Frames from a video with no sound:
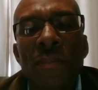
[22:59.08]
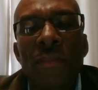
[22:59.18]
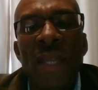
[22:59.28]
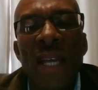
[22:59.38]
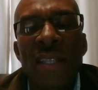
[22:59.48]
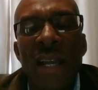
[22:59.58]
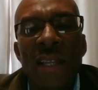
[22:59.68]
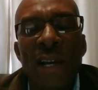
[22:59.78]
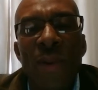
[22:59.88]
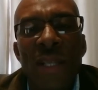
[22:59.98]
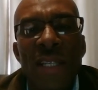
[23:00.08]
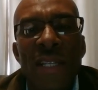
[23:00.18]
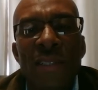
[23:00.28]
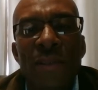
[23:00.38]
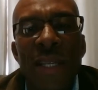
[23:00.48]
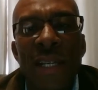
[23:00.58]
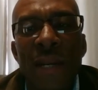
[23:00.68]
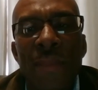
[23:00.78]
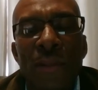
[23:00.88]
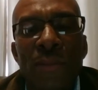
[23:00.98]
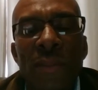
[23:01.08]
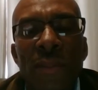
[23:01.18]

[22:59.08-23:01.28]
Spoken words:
That's another question to think about.